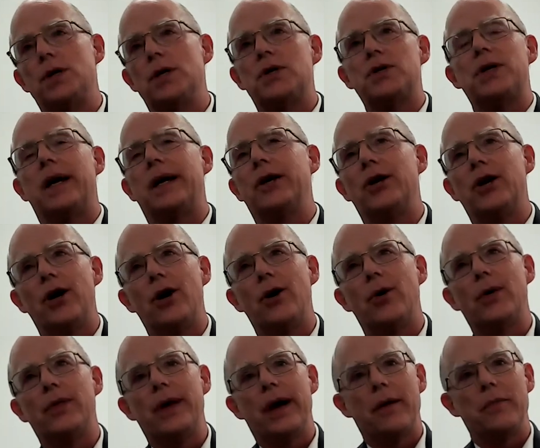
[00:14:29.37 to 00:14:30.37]
this thing, you know,
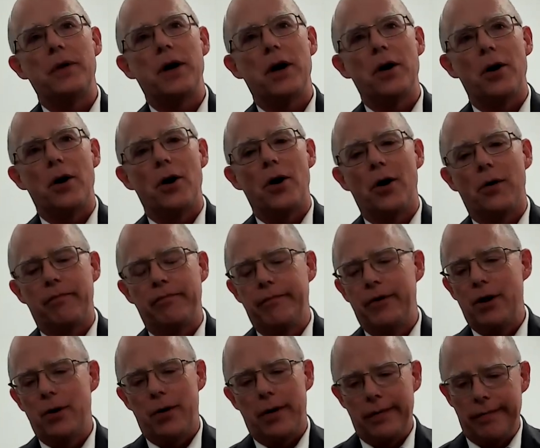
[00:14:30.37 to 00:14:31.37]
and they're they're all
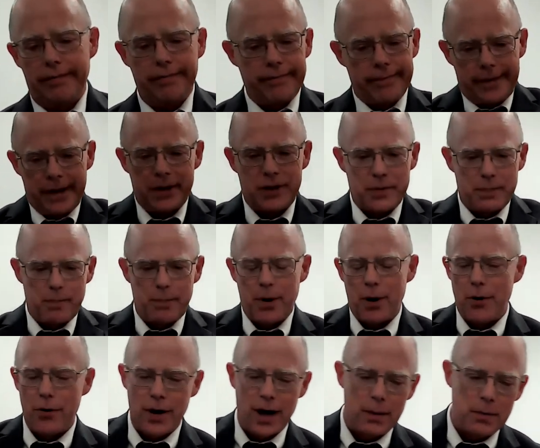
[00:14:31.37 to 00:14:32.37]
doing this
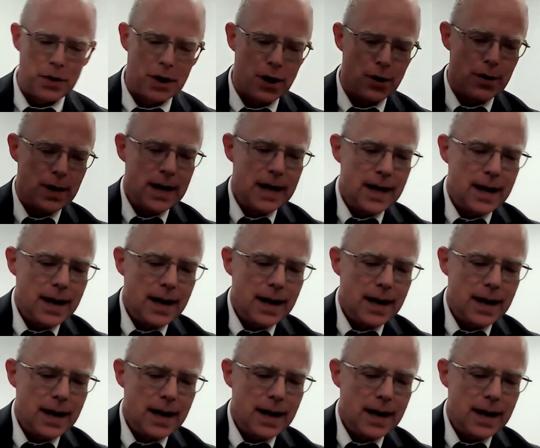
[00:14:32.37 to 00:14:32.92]
program, you know.